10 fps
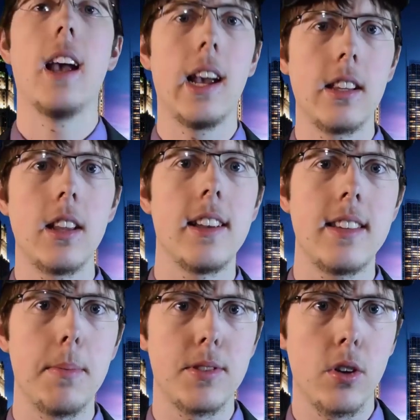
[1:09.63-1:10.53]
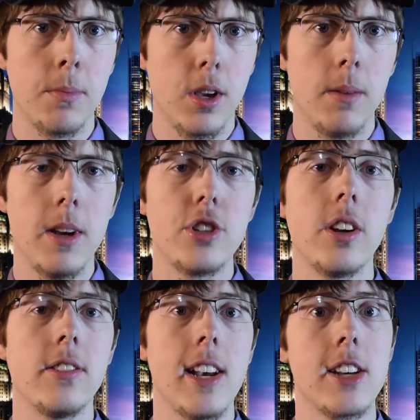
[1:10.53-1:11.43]
And the last episode I'm going to
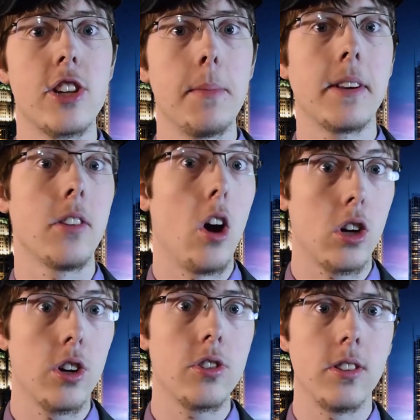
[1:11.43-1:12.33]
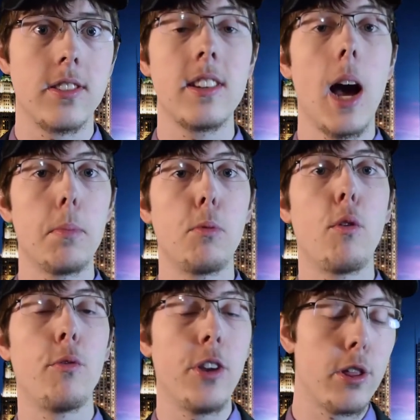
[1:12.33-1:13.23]
mention is xJMx Auker's
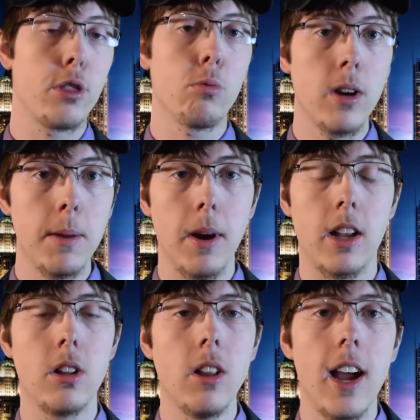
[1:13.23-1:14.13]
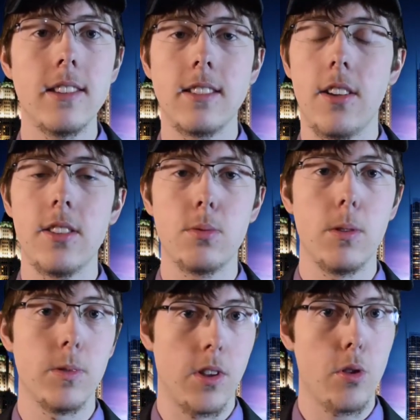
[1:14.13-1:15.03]
Unstoppable V3 by Klass. Now, this
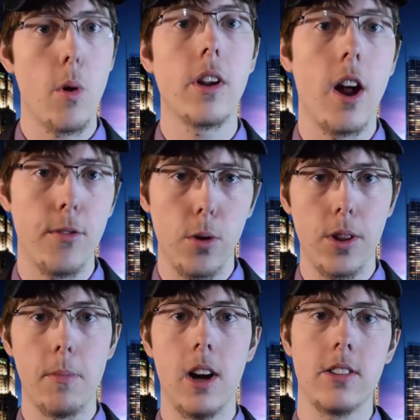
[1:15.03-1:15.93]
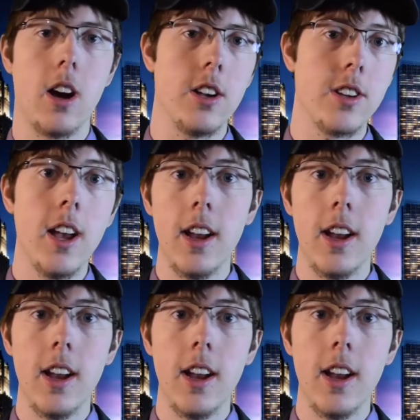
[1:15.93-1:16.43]
one was a throwing knife only montage,